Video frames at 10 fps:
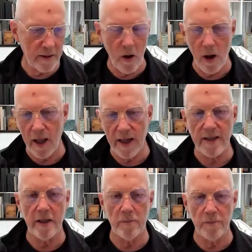all I
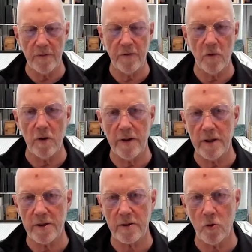did before
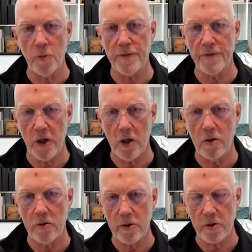this group of
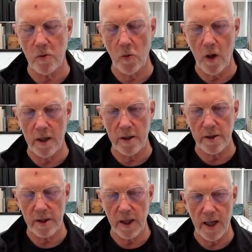shows
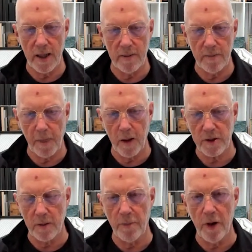was
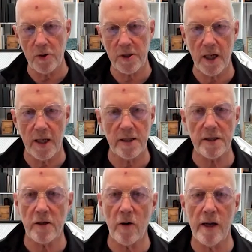some posts on
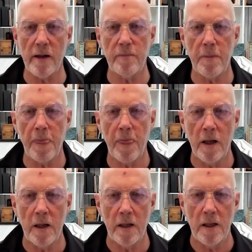Instagram.
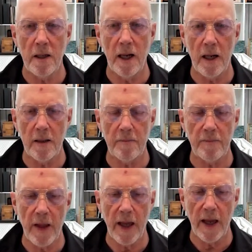
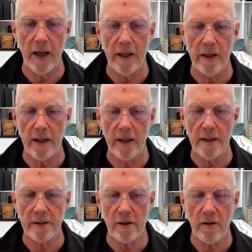And
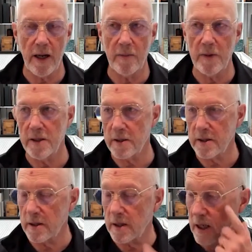Instagram is,